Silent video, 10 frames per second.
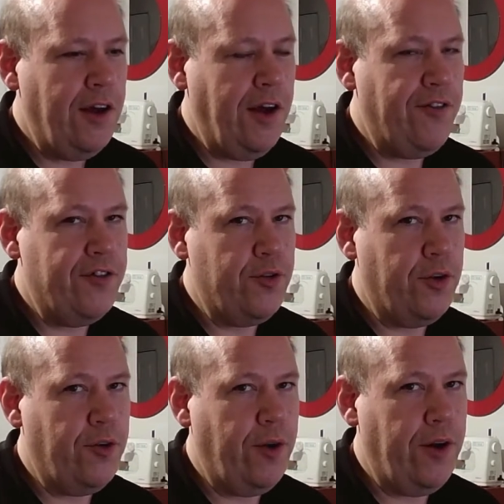
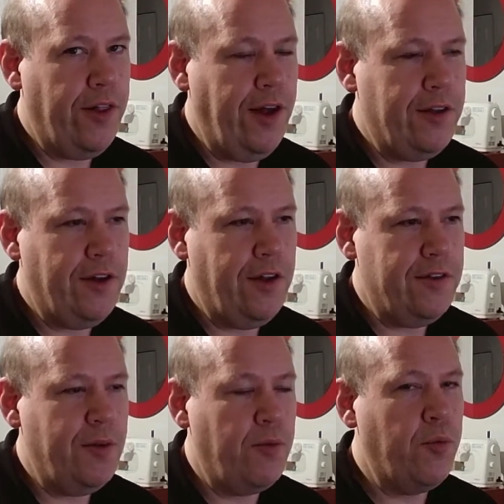Fedora Core, that
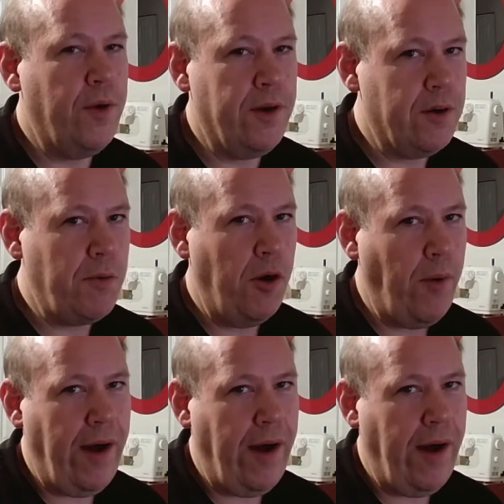there's something weird about